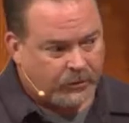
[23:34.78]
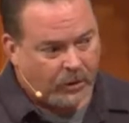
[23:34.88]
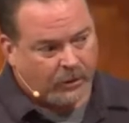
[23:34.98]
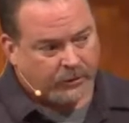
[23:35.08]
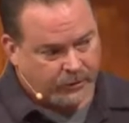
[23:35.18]

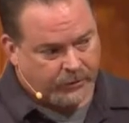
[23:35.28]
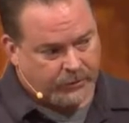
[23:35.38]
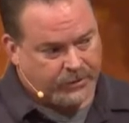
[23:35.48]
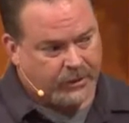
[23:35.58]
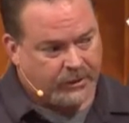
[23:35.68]
dog
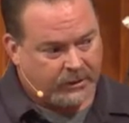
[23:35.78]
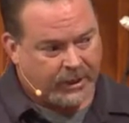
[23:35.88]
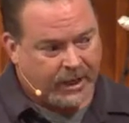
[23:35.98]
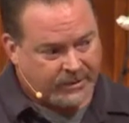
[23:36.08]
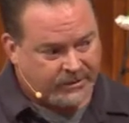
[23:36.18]
turds in the
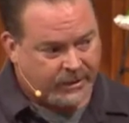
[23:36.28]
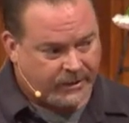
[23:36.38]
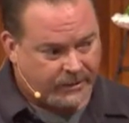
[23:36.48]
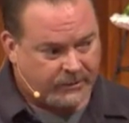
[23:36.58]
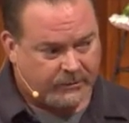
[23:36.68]
gas
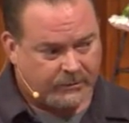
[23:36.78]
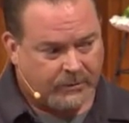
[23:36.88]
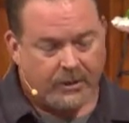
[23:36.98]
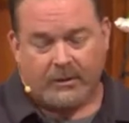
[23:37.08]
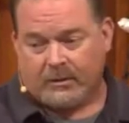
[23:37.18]
tank.
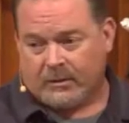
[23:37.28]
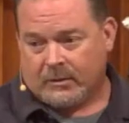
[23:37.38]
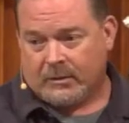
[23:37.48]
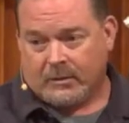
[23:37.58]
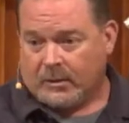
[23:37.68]

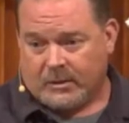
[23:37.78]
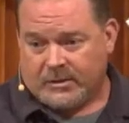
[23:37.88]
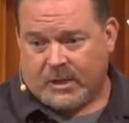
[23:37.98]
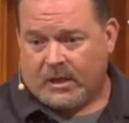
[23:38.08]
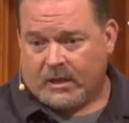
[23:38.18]
It's
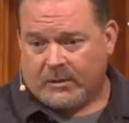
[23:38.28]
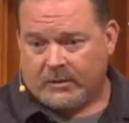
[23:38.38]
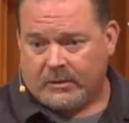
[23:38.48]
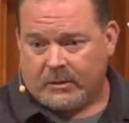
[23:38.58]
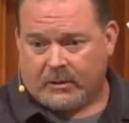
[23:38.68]
not.
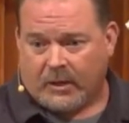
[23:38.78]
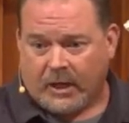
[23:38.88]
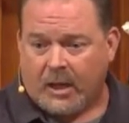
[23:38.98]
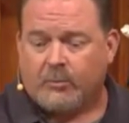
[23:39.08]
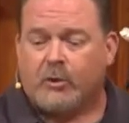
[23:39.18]
You know, I
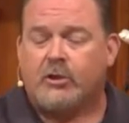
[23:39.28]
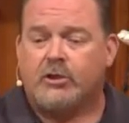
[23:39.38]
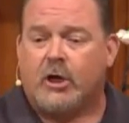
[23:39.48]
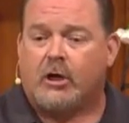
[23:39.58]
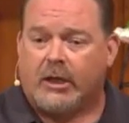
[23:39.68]
can't put
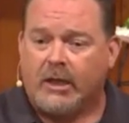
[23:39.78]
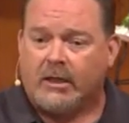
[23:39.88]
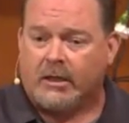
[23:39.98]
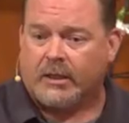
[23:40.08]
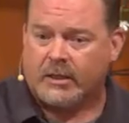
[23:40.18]
junk in
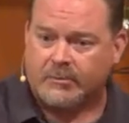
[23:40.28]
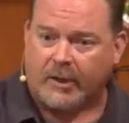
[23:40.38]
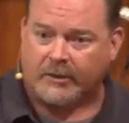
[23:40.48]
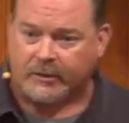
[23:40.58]
and expect